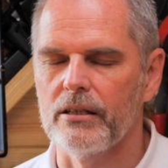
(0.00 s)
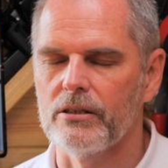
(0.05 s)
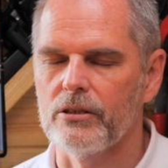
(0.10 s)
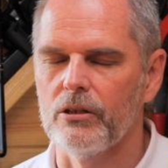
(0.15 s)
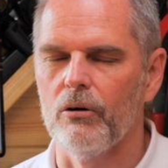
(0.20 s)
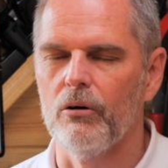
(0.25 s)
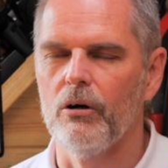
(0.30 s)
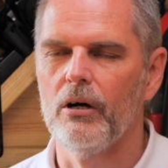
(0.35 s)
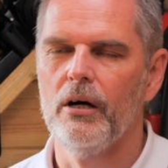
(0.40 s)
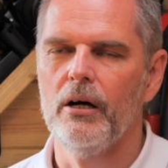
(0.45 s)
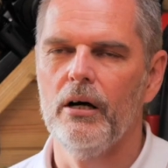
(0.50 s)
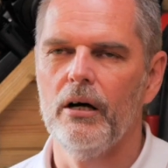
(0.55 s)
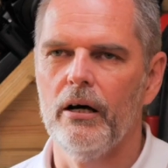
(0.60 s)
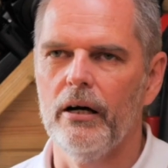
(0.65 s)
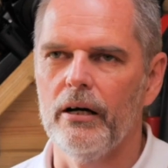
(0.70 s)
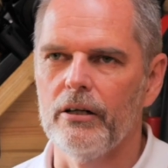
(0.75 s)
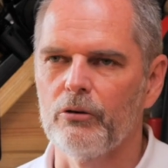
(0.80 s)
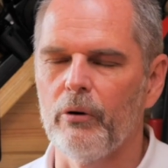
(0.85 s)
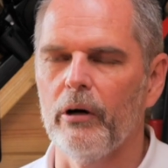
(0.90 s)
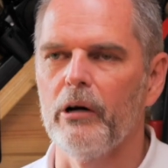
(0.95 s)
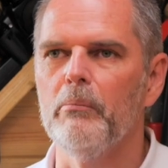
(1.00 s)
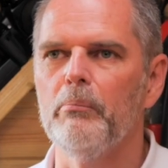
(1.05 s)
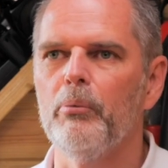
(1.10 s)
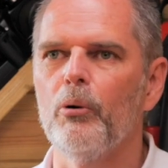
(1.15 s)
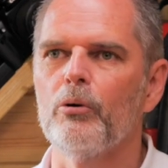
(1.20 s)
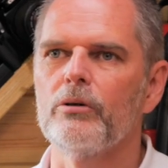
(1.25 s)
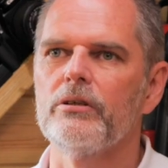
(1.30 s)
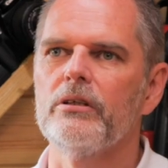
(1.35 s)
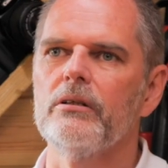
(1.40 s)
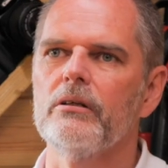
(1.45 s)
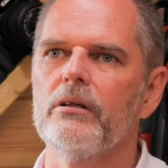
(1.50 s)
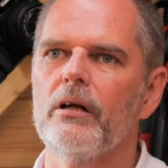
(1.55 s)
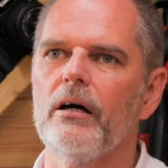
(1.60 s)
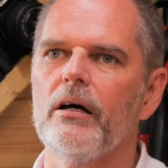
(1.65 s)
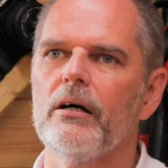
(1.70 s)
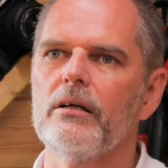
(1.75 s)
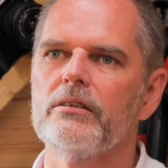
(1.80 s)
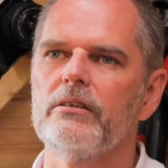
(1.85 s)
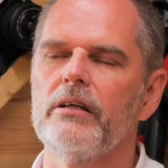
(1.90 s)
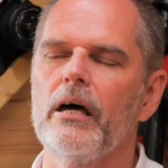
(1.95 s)
So it's quite an important
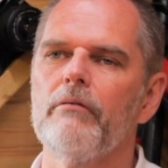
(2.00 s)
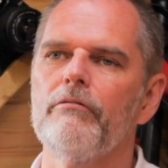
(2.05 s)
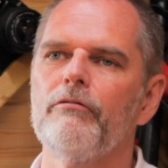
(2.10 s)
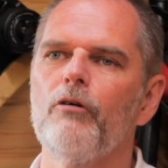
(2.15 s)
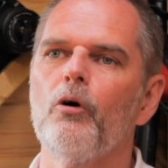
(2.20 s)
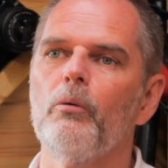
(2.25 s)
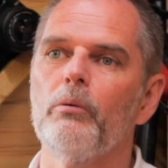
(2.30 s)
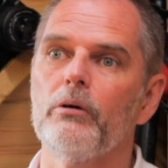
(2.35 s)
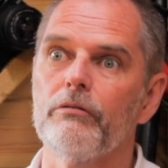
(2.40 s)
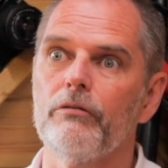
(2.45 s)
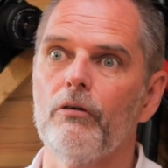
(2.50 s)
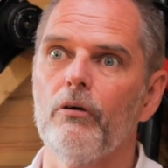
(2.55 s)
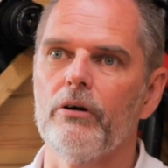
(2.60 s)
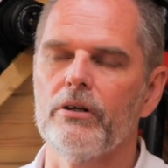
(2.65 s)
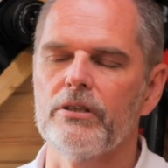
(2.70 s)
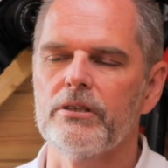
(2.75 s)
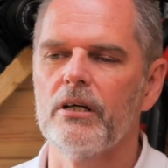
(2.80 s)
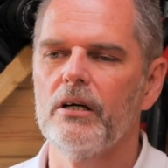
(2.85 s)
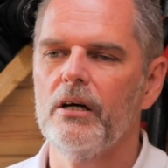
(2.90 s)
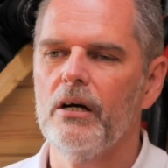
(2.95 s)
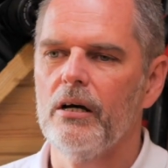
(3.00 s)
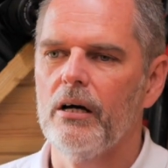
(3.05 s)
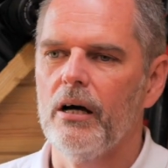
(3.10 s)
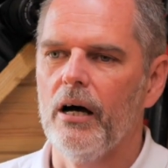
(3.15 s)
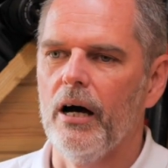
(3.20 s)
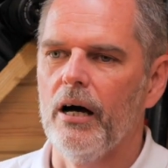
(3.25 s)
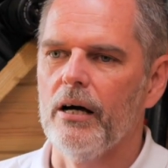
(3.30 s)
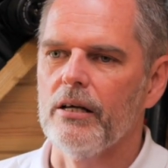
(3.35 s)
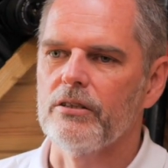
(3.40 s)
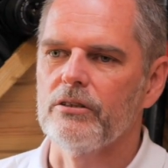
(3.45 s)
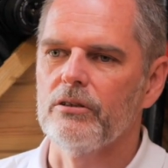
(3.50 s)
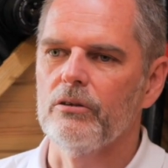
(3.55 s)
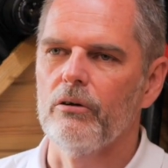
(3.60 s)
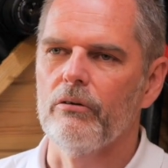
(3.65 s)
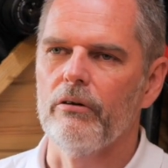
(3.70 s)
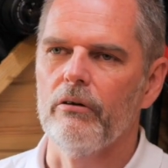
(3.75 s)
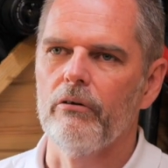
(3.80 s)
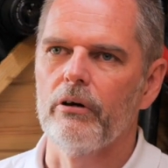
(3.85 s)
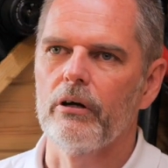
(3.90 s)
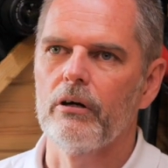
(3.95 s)
step forward for us. So
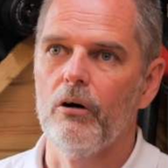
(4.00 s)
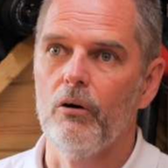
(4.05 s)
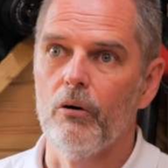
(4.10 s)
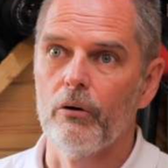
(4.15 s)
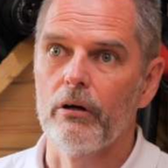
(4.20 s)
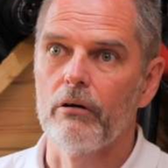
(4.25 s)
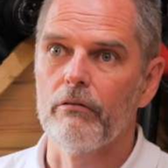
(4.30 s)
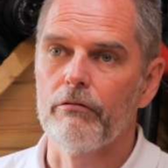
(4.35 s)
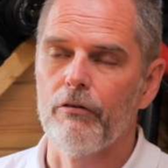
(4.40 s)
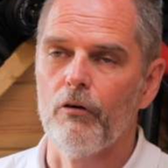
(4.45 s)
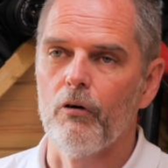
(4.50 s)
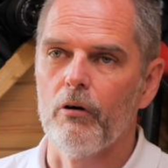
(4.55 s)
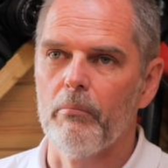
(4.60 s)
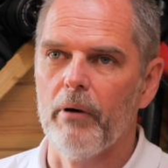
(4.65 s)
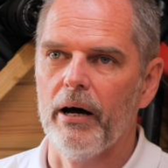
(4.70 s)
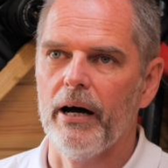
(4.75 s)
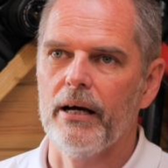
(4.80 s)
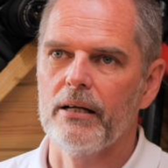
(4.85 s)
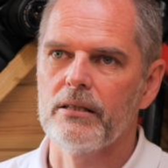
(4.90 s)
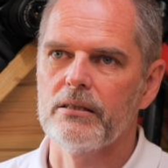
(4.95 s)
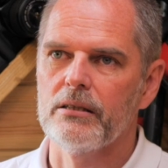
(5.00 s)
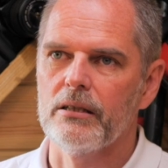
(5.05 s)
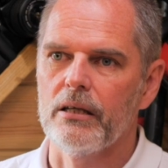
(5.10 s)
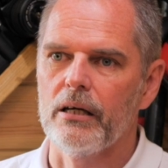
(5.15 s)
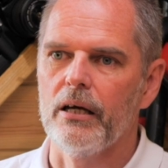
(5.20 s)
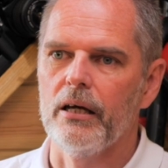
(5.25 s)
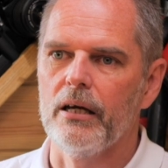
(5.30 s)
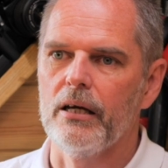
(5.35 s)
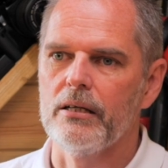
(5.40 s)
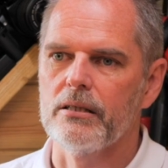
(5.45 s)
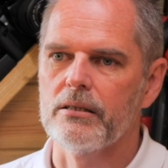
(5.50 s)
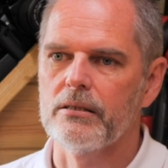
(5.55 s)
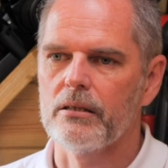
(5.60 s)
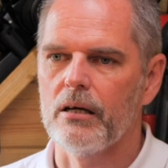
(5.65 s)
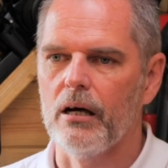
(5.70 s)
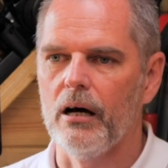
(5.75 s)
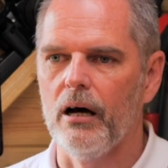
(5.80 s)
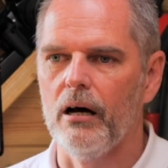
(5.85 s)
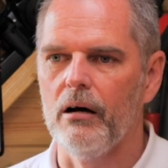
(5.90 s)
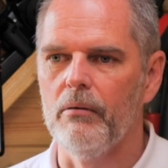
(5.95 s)
the recording format is
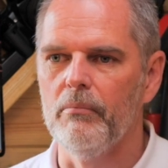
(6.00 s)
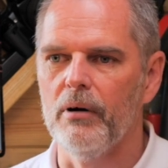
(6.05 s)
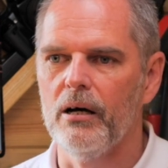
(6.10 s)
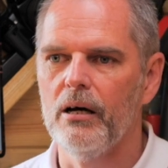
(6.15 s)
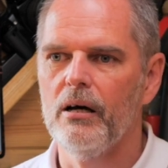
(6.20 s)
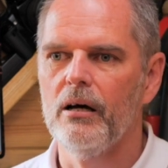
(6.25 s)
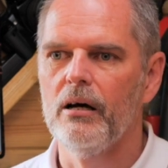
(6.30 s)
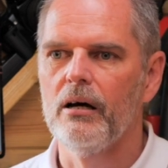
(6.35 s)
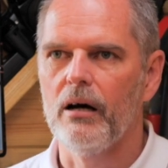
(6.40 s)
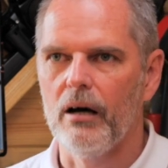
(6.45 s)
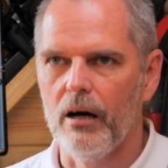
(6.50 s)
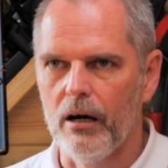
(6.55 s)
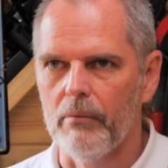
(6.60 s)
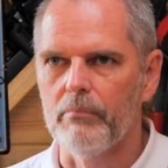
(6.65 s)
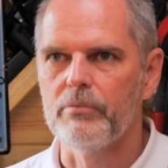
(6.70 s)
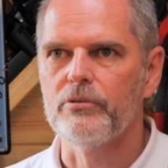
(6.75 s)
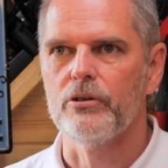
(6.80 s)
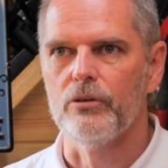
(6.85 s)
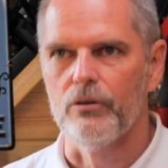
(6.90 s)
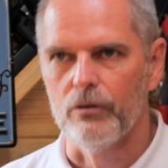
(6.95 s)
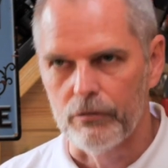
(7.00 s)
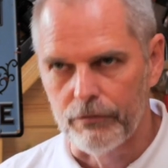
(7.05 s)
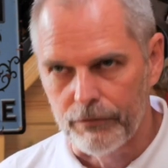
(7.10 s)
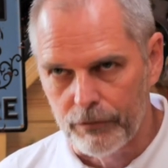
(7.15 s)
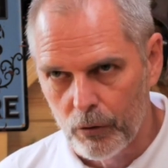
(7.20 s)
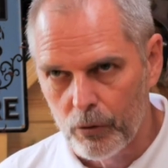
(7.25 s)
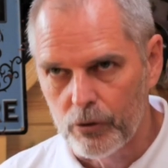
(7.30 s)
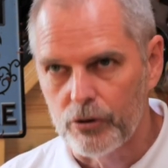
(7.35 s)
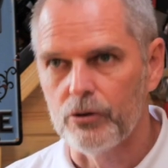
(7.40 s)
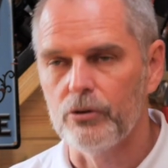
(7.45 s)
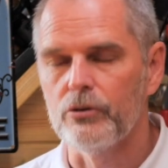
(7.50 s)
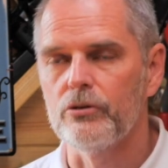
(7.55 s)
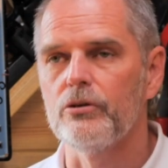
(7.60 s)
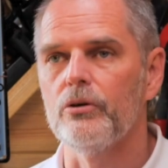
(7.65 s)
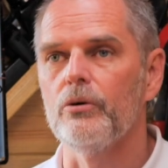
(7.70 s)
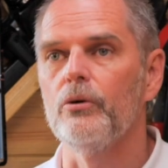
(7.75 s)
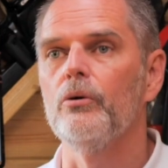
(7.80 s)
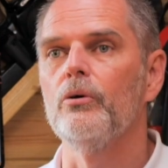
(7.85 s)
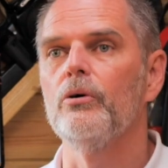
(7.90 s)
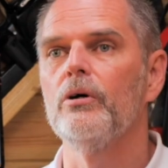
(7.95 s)
up to
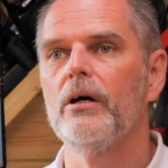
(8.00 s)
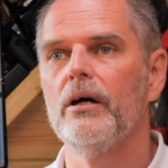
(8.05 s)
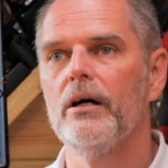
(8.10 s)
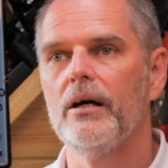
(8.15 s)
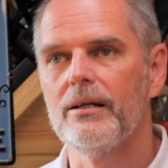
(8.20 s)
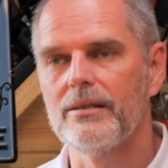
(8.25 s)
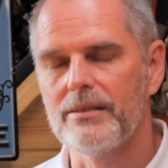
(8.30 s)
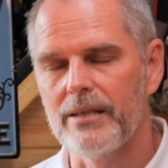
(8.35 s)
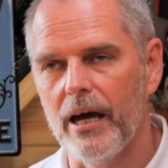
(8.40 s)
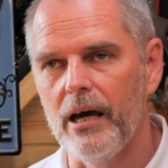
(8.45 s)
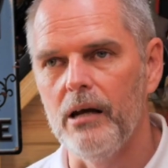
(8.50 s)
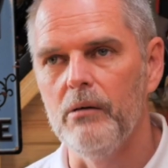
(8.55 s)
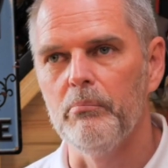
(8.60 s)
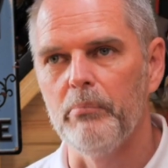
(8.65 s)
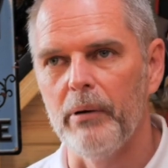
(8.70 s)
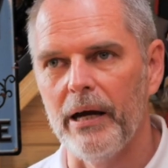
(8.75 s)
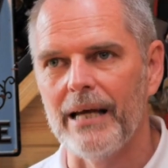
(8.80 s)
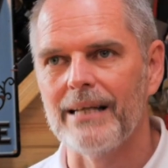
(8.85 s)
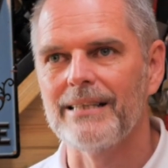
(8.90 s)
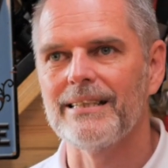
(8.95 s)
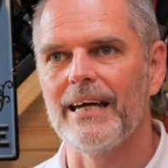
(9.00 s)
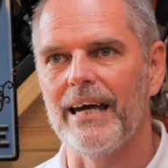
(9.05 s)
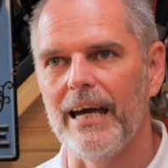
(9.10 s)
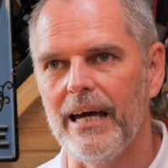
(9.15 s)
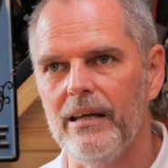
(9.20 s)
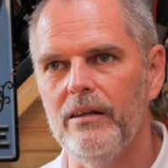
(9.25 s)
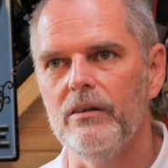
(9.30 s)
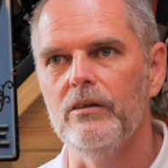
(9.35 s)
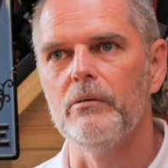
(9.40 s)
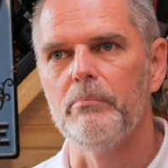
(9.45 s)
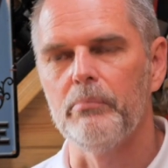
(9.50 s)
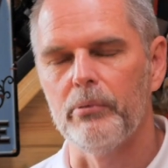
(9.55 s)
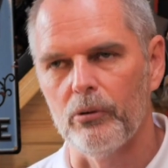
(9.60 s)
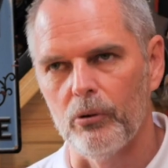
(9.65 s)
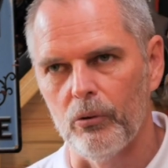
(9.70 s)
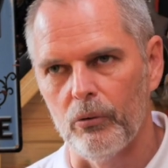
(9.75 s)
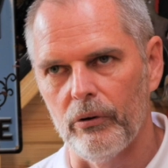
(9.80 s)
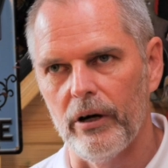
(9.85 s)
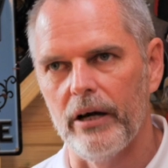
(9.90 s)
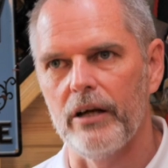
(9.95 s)
422 10-bit in the
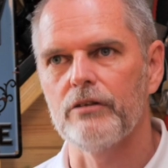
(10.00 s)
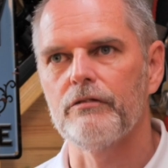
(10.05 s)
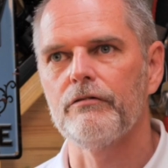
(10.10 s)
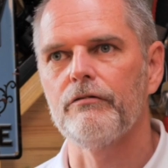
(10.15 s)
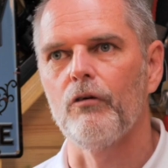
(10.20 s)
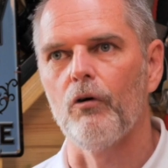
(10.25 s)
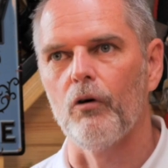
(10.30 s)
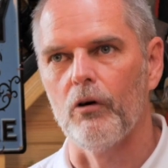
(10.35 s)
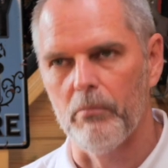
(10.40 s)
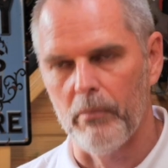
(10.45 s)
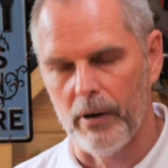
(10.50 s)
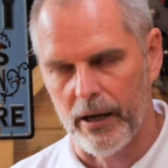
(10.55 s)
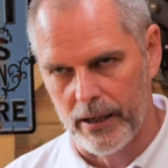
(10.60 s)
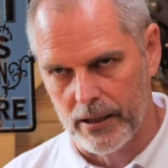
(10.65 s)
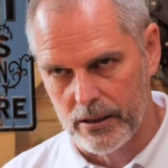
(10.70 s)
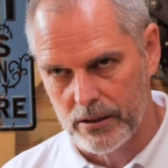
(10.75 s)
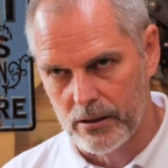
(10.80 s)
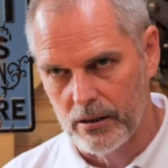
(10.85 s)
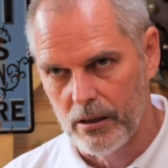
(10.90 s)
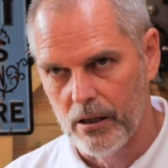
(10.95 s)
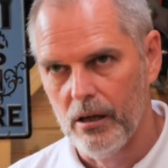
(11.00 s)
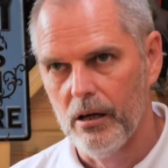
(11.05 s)
ProRes format.